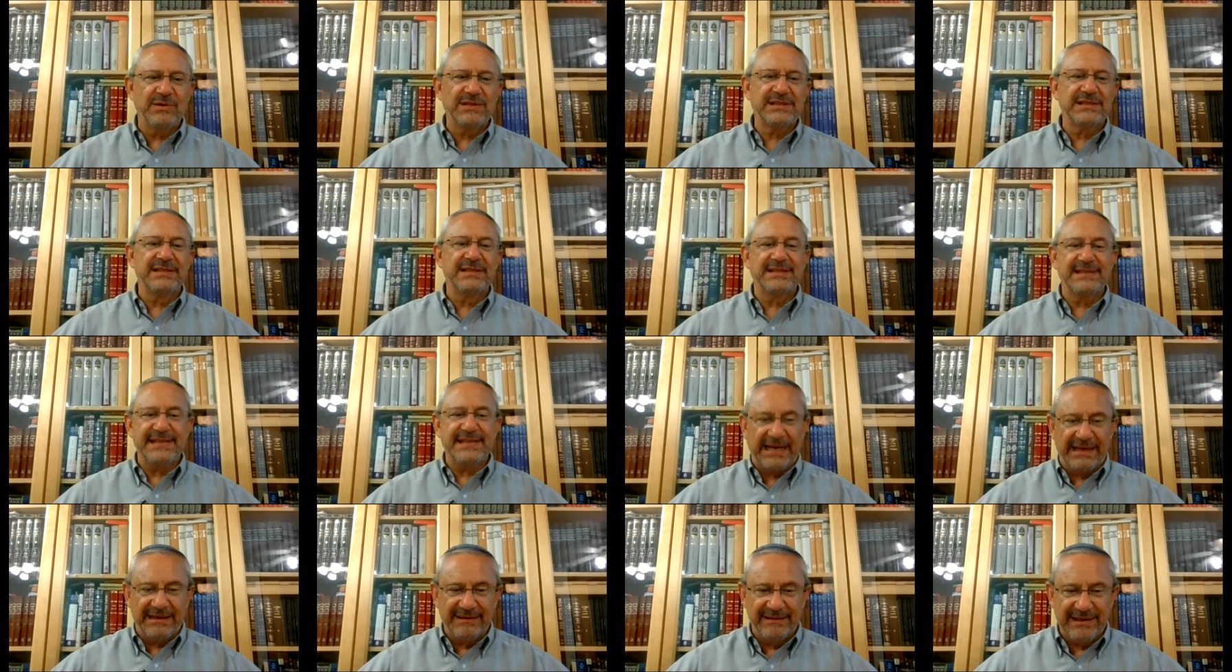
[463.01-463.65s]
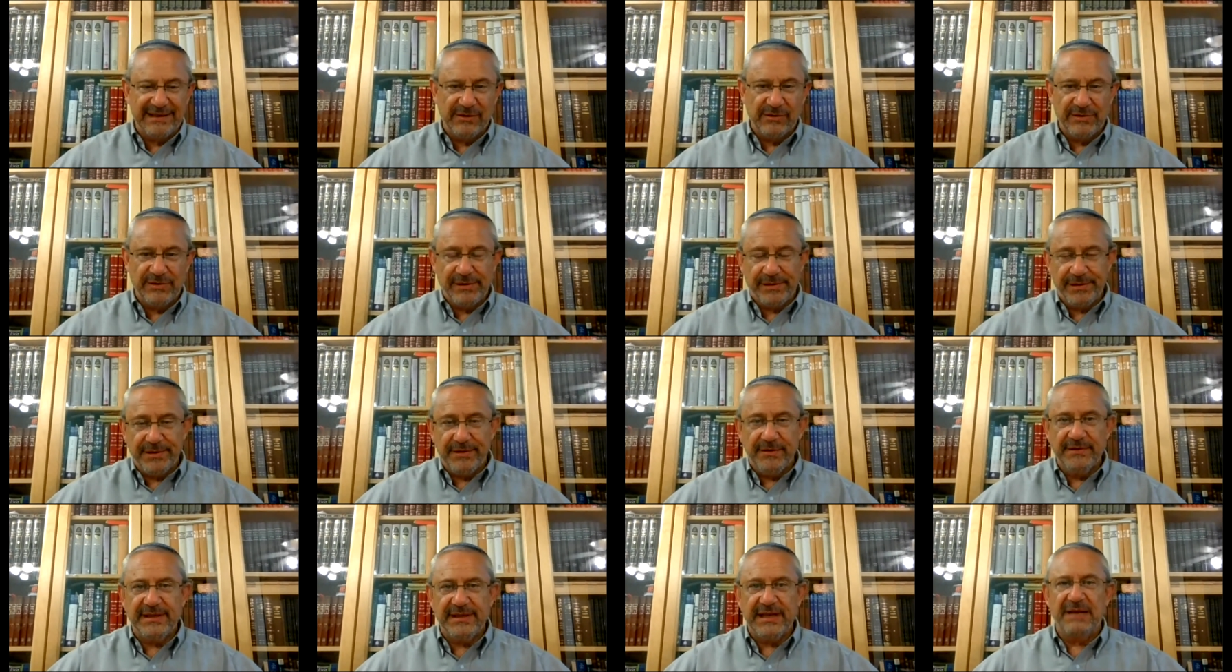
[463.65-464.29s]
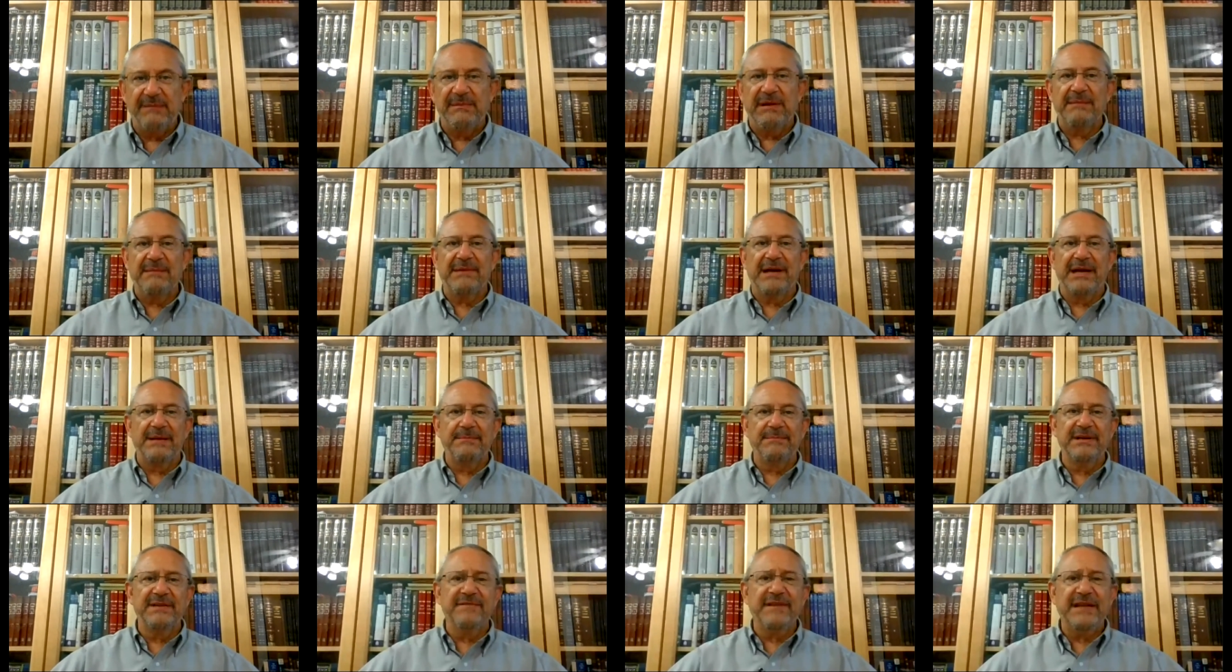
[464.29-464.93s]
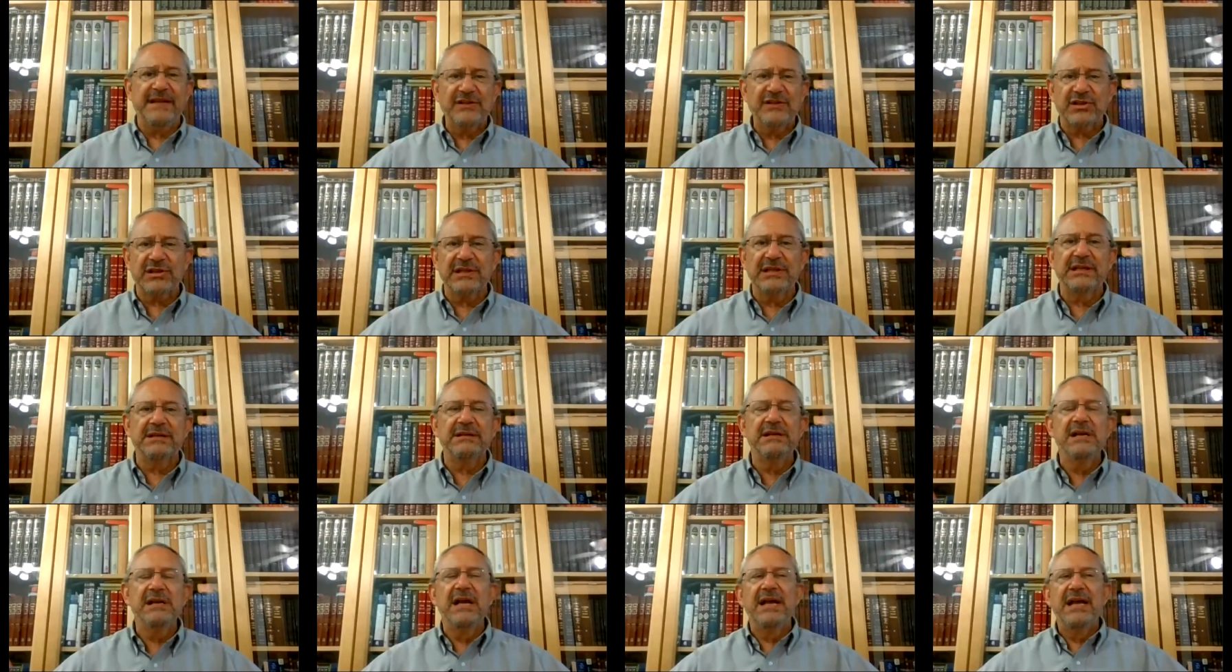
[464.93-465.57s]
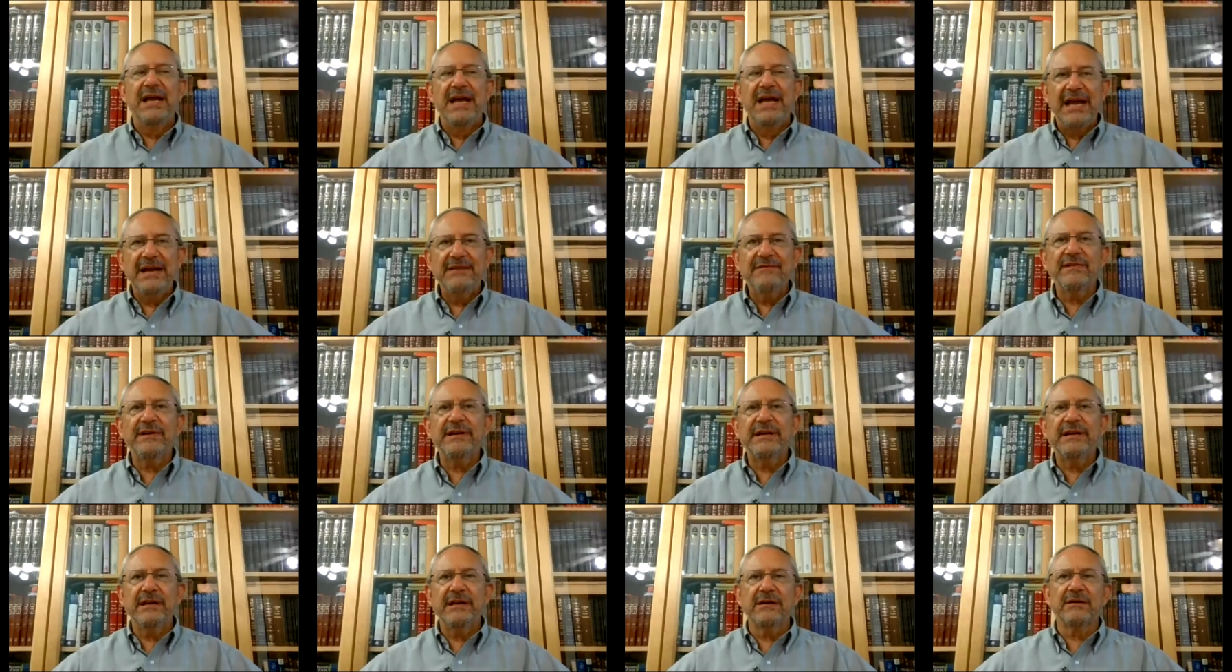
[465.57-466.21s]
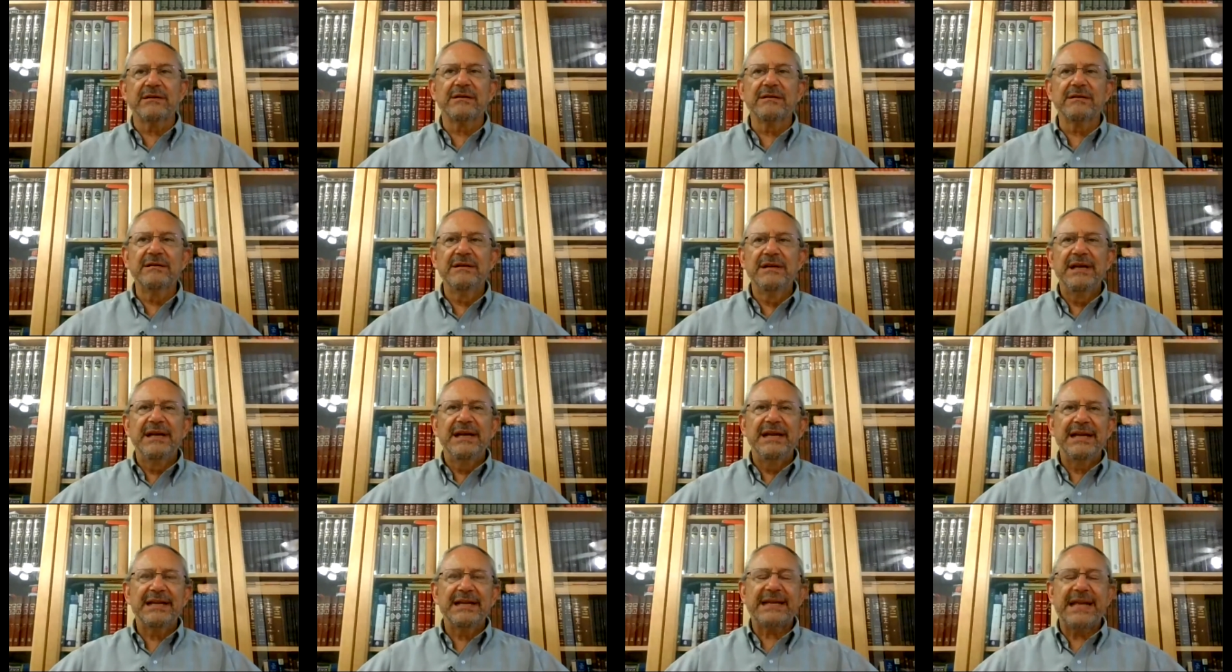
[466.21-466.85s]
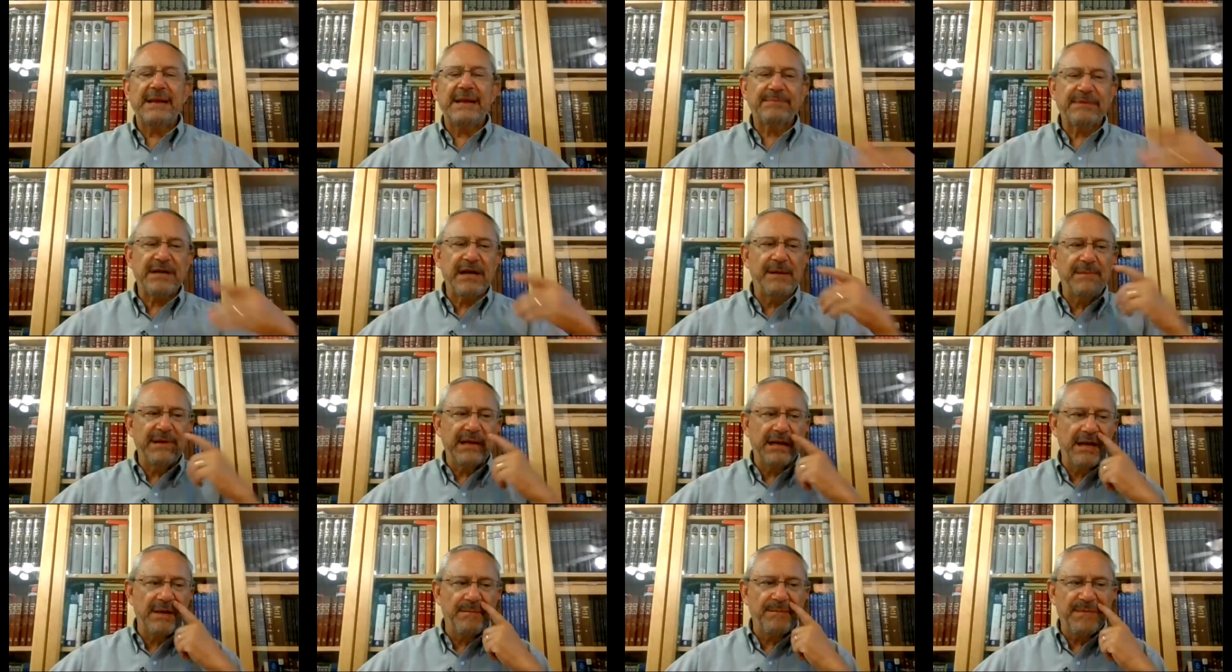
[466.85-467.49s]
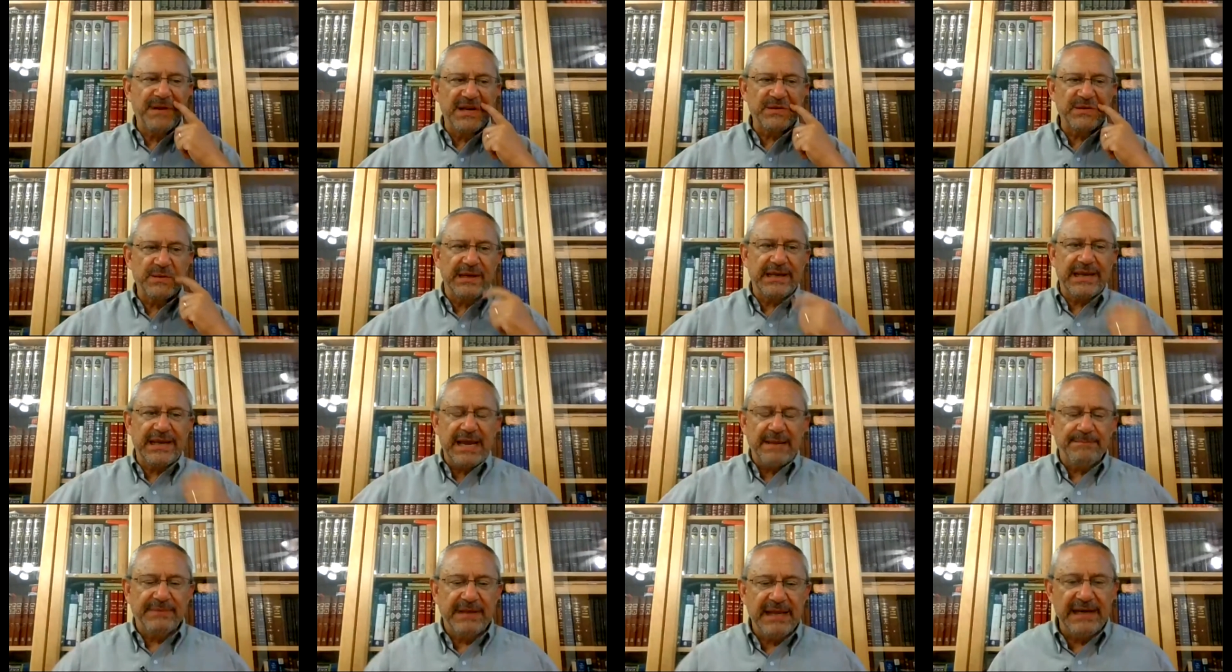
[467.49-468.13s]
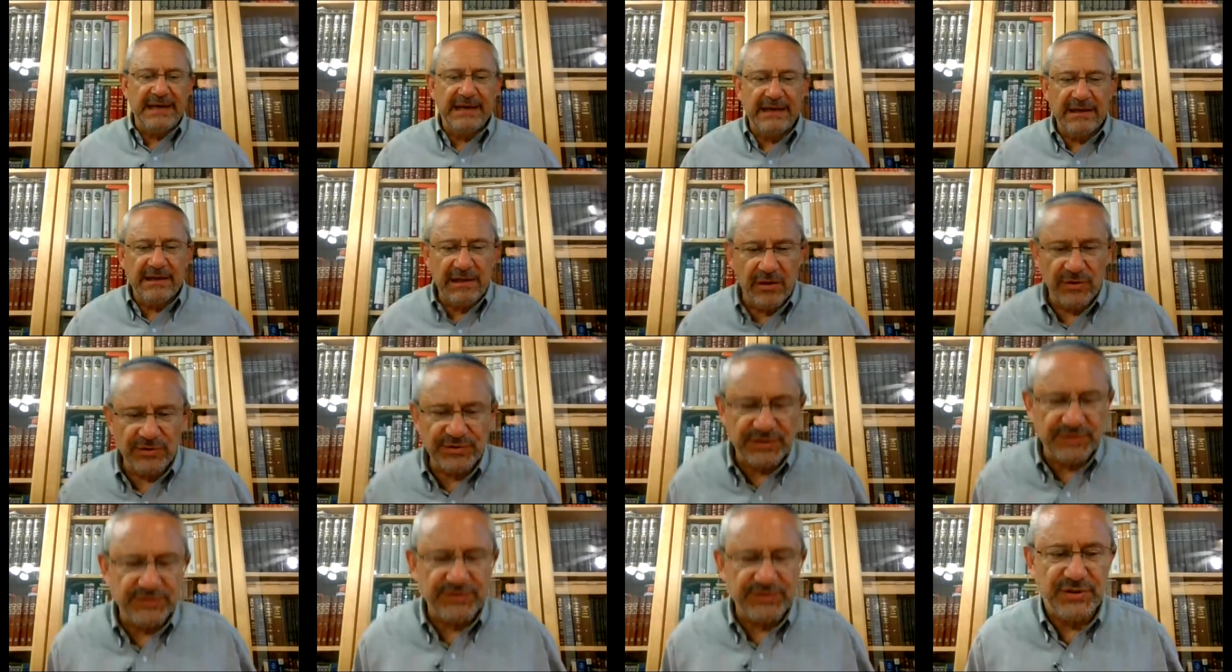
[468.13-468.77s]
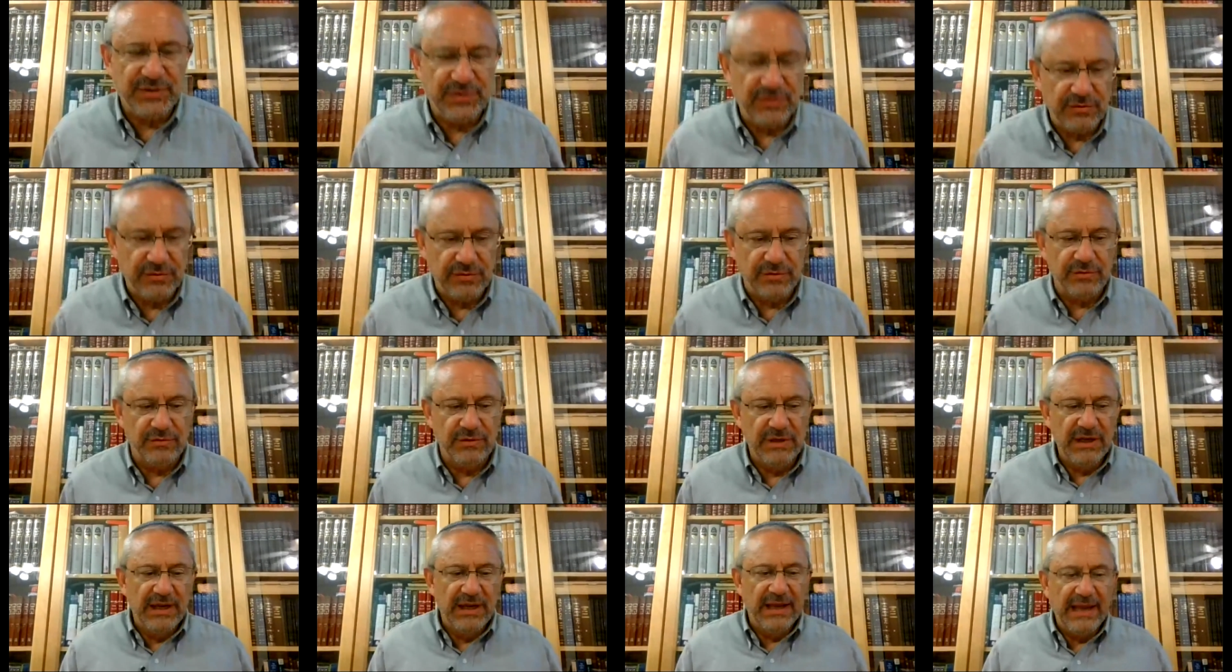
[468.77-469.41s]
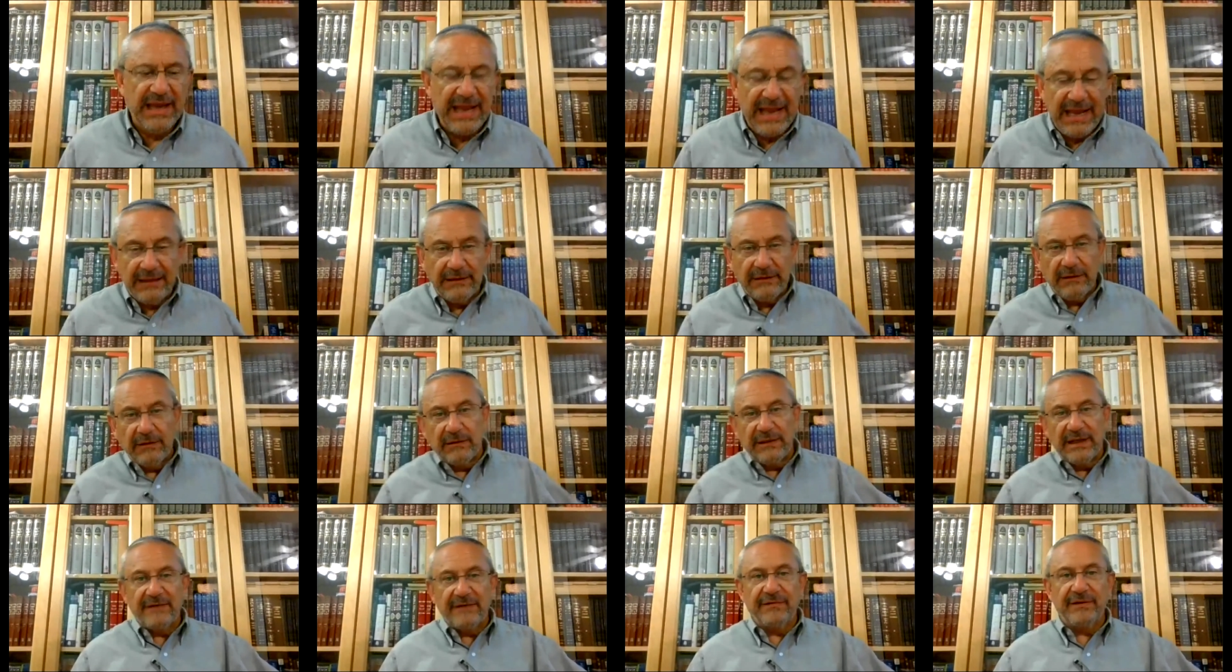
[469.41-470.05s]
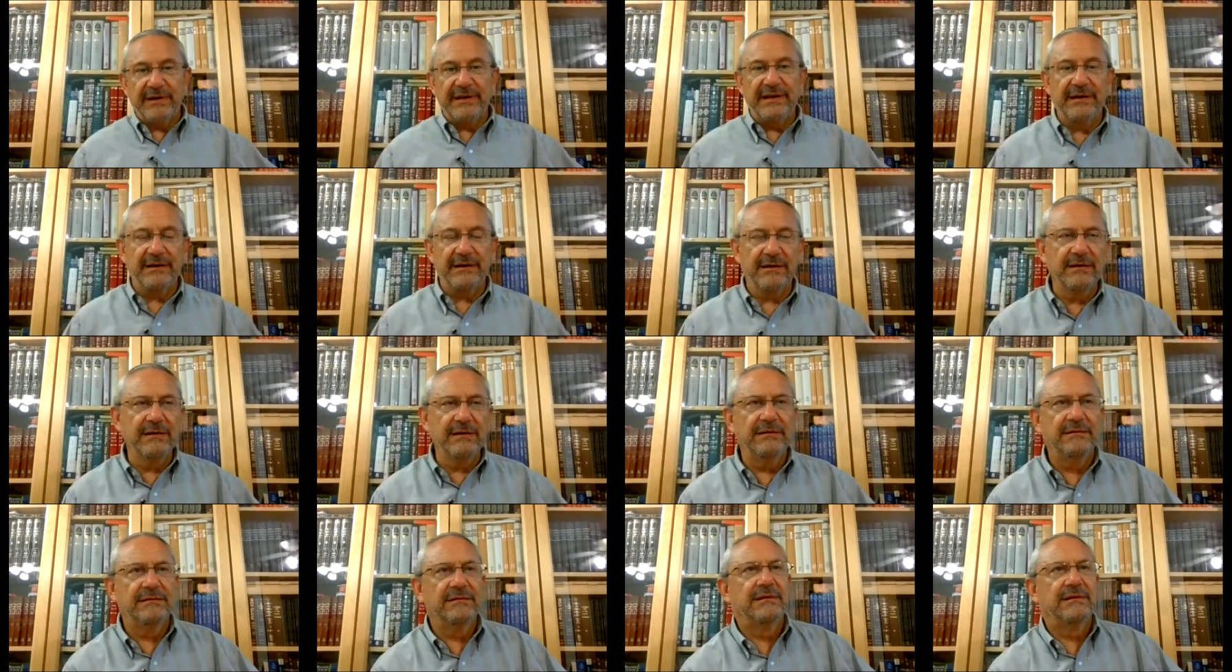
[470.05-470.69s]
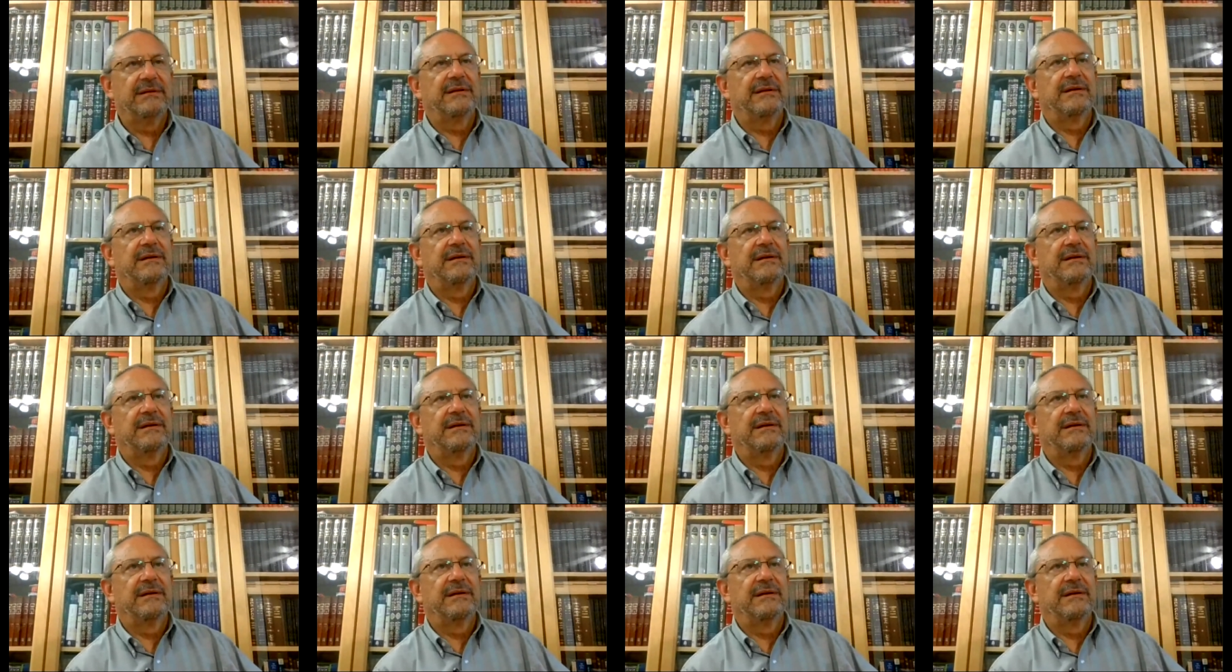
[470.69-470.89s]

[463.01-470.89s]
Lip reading: It wasn't the second thing or the third thing on my mind. But eventually, every year it kept coming up, and as we kept getting closer to Elul every year,